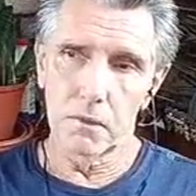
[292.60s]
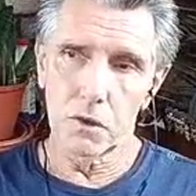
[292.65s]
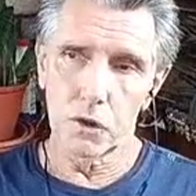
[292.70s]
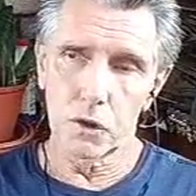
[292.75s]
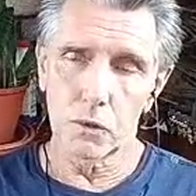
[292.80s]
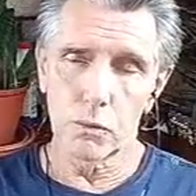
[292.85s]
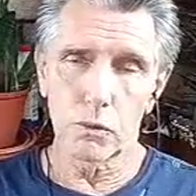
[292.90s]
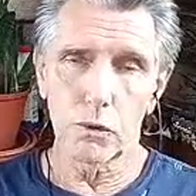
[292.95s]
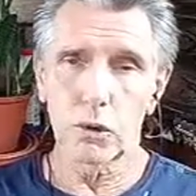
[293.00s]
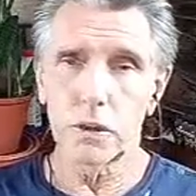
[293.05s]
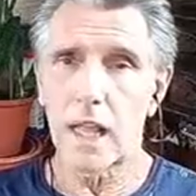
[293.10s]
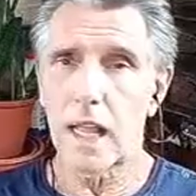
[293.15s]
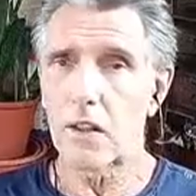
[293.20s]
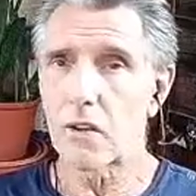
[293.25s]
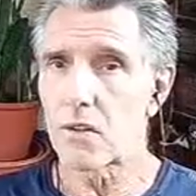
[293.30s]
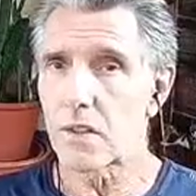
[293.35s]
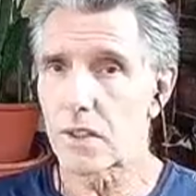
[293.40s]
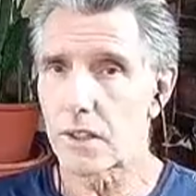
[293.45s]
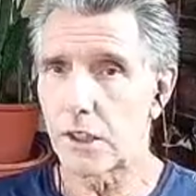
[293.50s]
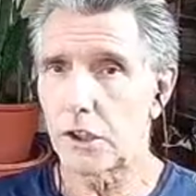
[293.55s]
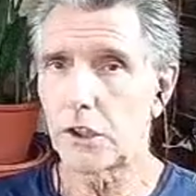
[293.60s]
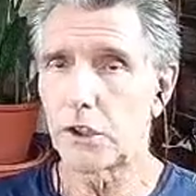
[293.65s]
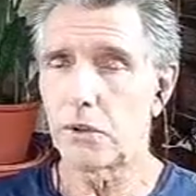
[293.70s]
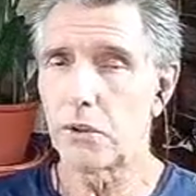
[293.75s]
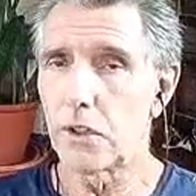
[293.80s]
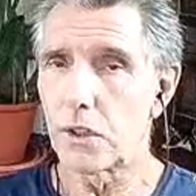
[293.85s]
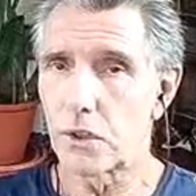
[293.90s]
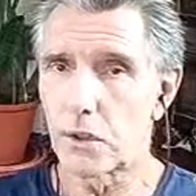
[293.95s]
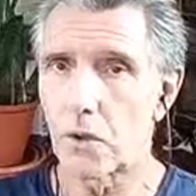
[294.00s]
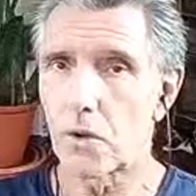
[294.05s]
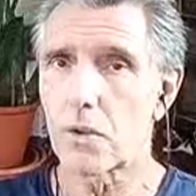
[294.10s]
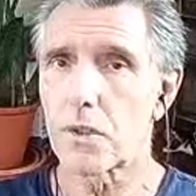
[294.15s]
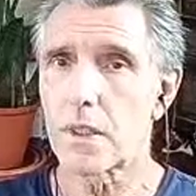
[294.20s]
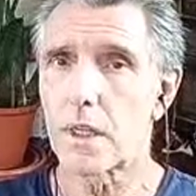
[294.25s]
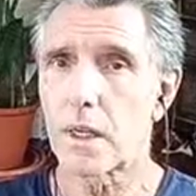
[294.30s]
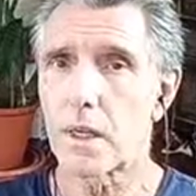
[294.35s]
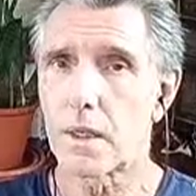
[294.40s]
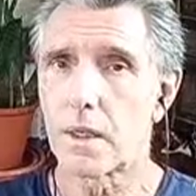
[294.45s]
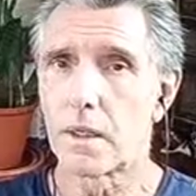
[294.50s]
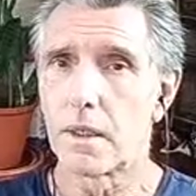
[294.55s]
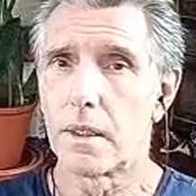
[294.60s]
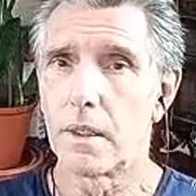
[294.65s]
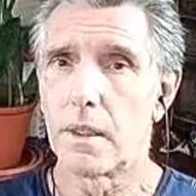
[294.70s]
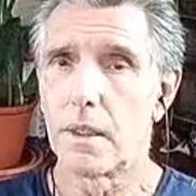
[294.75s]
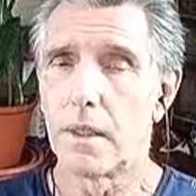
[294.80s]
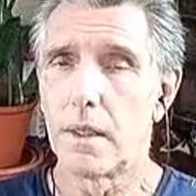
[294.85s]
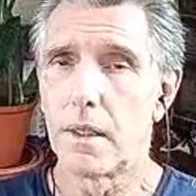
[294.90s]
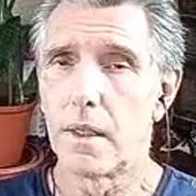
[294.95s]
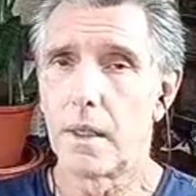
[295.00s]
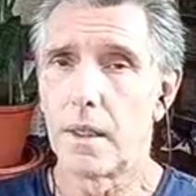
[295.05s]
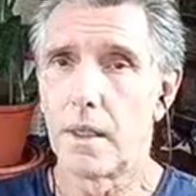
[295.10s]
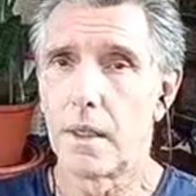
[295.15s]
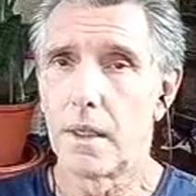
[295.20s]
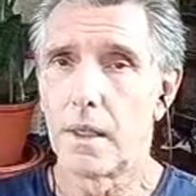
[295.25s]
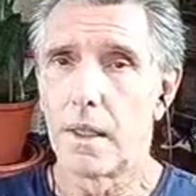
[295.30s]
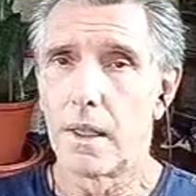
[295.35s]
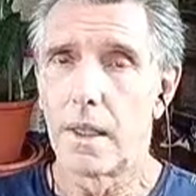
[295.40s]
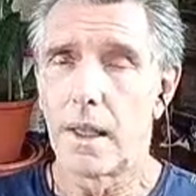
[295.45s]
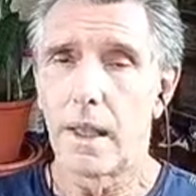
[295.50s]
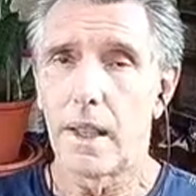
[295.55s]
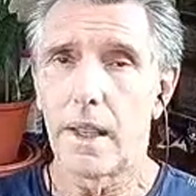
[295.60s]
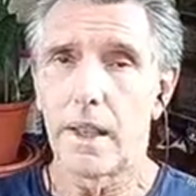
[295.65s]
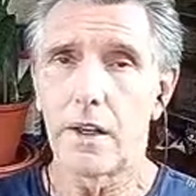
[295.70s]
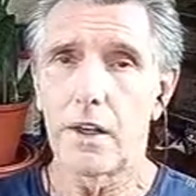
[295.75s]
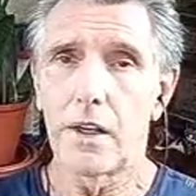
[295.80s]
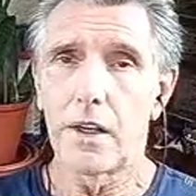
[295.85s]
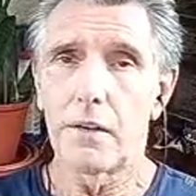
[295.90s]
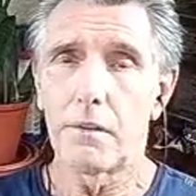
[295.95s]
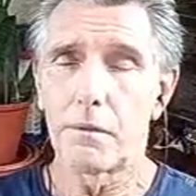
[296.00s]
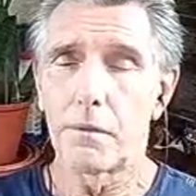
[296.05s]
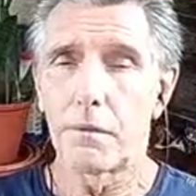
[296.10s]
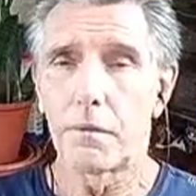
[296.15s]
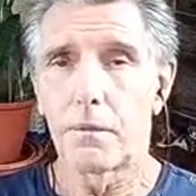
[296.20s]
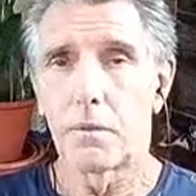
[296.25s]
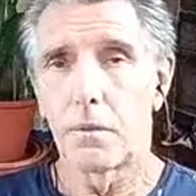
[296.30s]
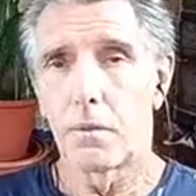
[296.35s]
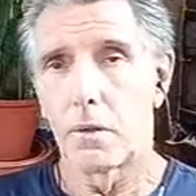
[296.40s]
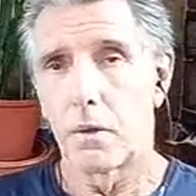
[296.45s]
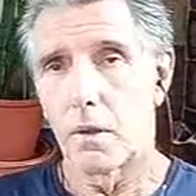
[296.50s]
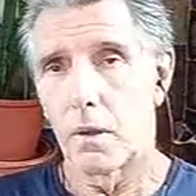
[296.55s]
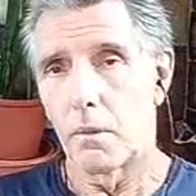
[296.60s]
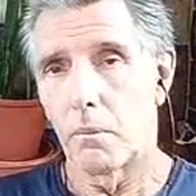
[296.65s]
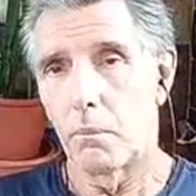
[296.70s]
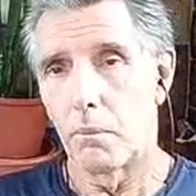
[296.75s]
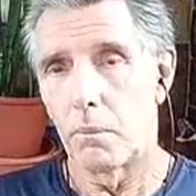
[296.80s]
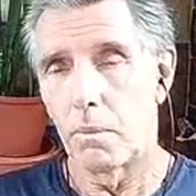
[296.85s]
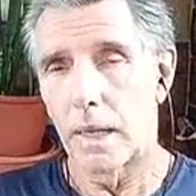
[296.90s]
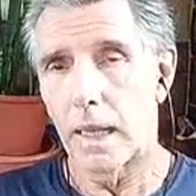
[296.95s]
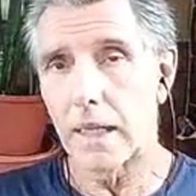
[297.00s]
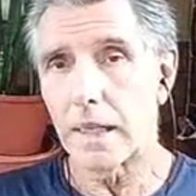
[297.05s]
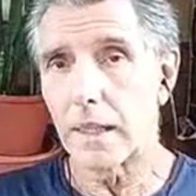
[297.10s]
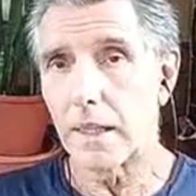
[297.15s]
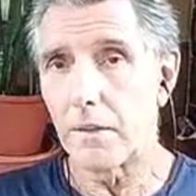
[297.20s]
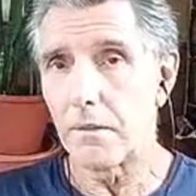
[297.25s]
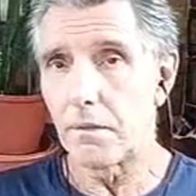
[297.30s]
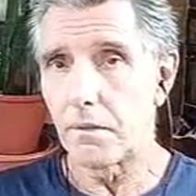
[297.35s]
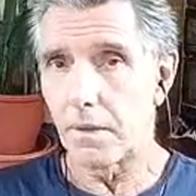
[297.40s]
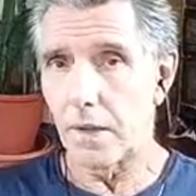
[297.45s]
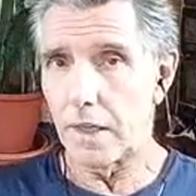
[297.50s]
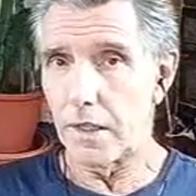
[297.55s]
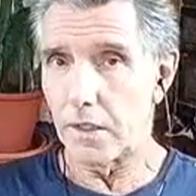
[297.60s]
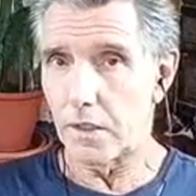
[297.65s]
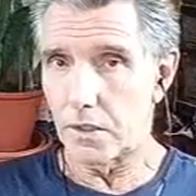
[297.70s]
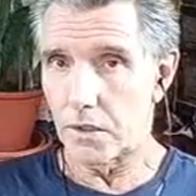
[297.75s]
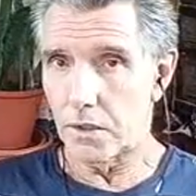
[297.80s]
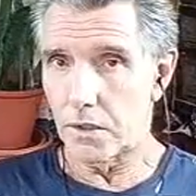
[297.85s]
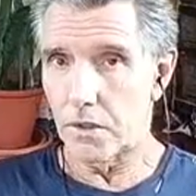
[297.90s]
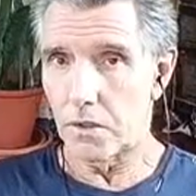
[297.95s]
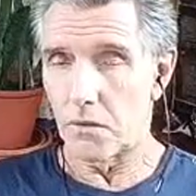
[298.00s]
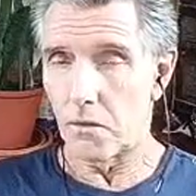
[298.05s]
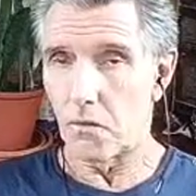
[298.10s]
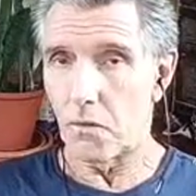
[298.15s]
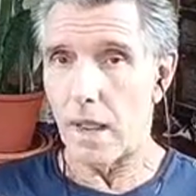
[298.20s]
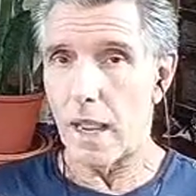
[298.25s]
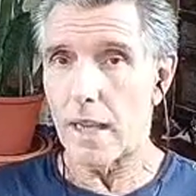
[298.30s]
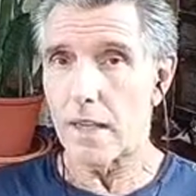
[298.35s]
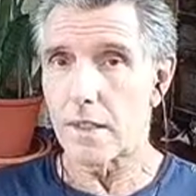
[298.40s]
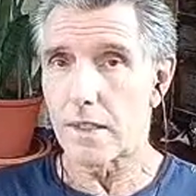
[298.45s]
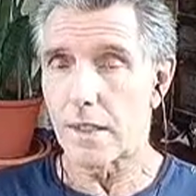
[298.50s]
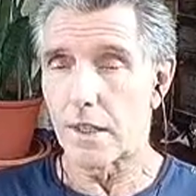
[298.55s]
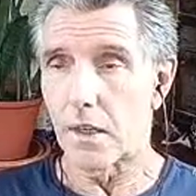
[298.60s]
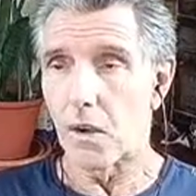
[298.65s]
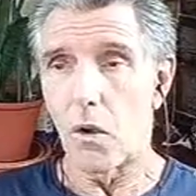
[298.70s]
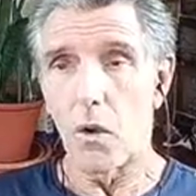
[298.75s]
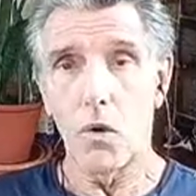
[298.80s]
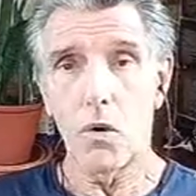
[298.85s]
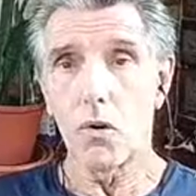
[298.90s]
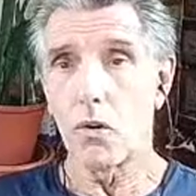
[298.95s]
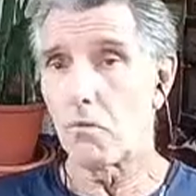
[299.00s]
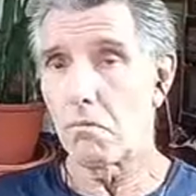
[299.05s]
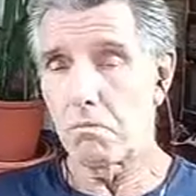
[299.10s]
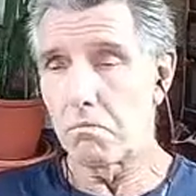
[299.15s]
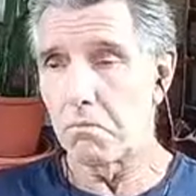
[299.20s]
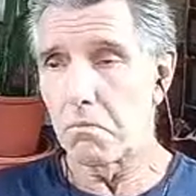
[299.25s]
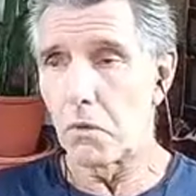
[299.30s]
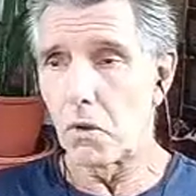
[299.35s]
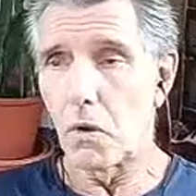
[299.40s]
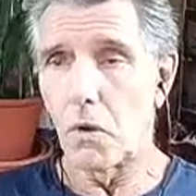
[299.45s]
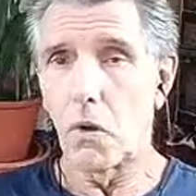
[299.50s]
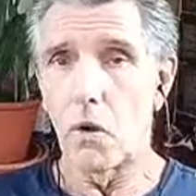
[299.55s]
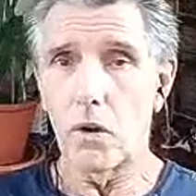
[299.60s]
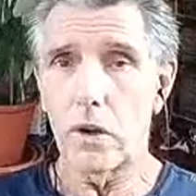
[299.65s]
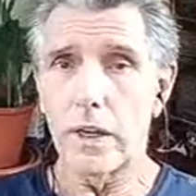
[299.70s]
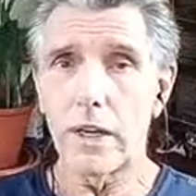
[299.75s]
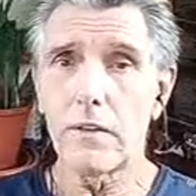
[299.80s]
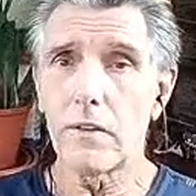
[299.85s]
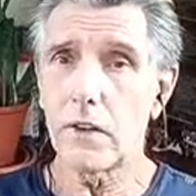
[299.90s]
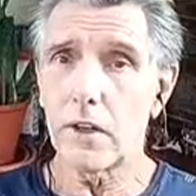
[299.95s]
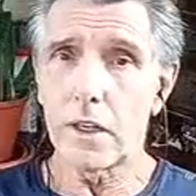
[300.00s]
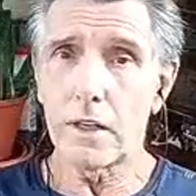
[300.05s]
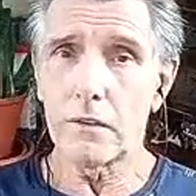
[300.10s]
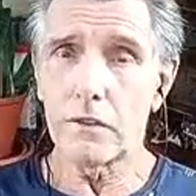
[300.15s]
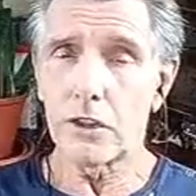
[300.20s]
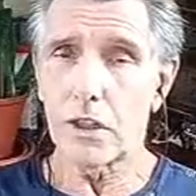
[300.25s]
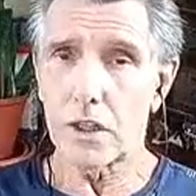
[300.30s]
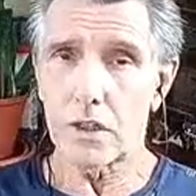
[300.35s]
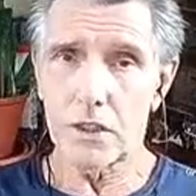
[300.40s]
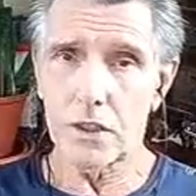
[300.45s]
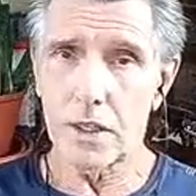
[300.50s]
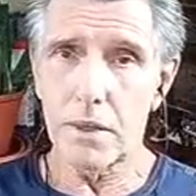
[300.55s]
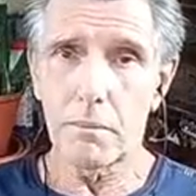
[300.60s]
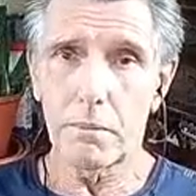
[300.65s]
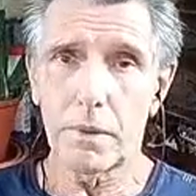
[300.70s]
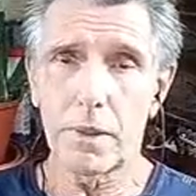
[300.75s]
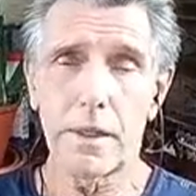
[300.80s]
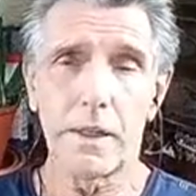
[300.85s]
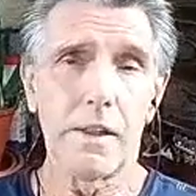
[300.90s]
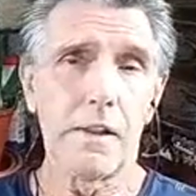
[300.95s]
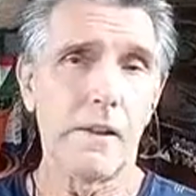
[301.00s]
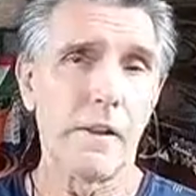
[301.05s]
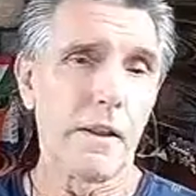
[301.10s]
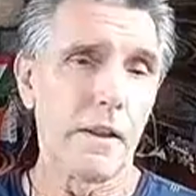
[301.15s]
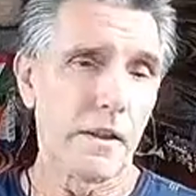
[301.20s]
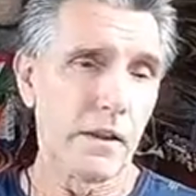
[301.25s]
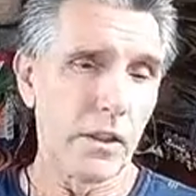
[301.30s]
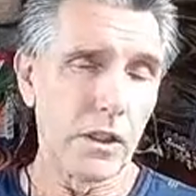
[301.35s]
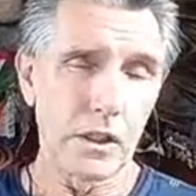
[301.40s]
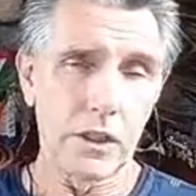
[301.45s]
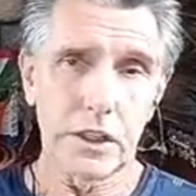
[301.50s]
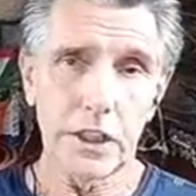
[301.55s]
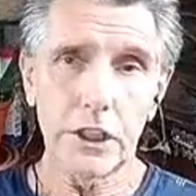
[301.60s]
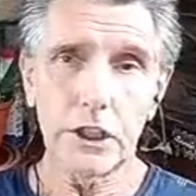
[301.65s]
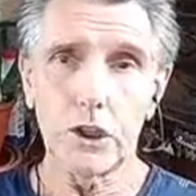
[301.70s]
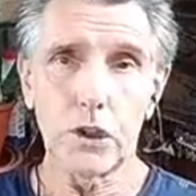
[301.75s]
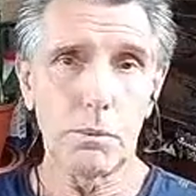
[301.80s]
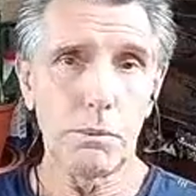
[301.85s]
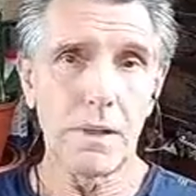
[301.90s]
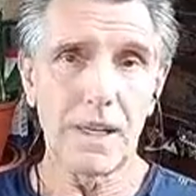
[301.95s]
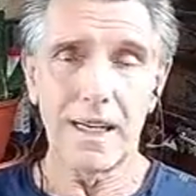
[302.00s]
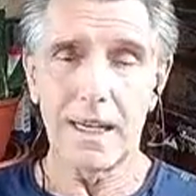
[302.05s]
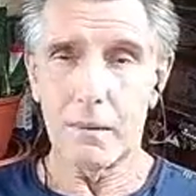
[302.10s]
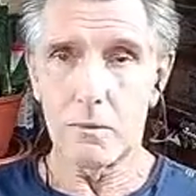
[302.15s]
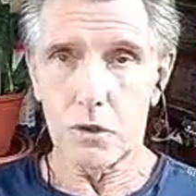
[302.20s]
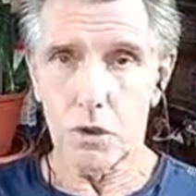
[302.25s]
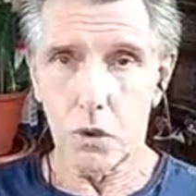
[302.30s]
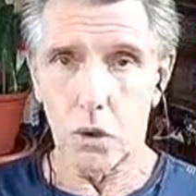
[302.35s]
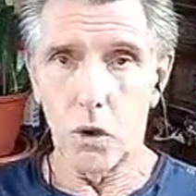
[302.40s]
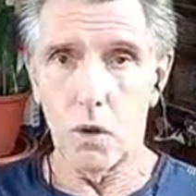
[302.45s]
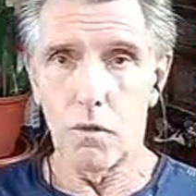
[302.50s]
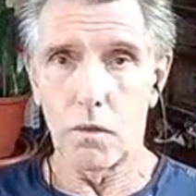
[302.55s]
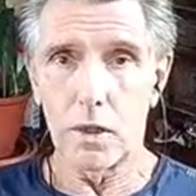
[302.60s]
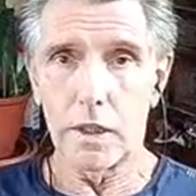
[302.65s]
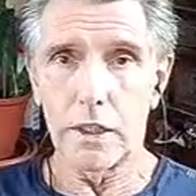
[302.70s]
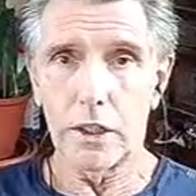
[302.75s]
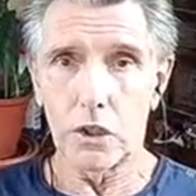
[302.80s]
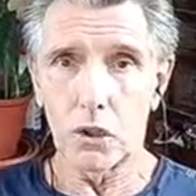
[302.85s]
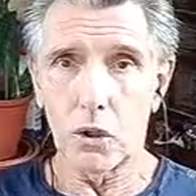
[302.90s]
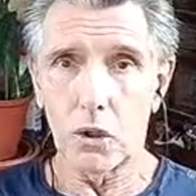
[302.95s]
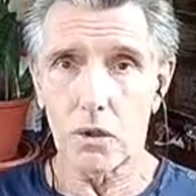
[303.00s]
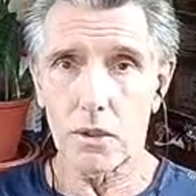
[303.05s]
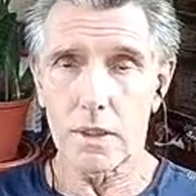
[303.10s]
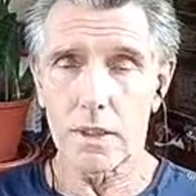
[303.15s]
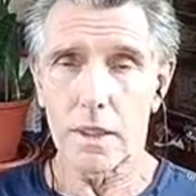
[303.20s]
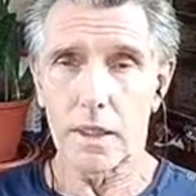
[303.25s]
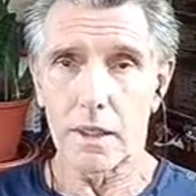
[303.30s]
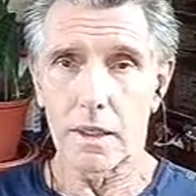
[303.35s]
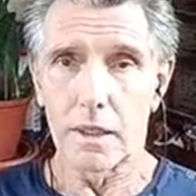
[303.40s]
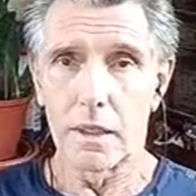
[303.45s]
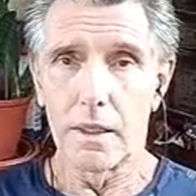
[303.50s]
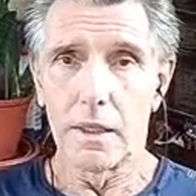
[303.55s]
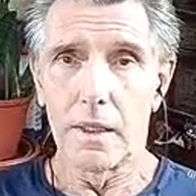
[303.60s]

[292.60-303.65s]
subcutaneous tissue is toxic, and if blood lymph is rising, or even if just simply the tissue becomes overly toxic,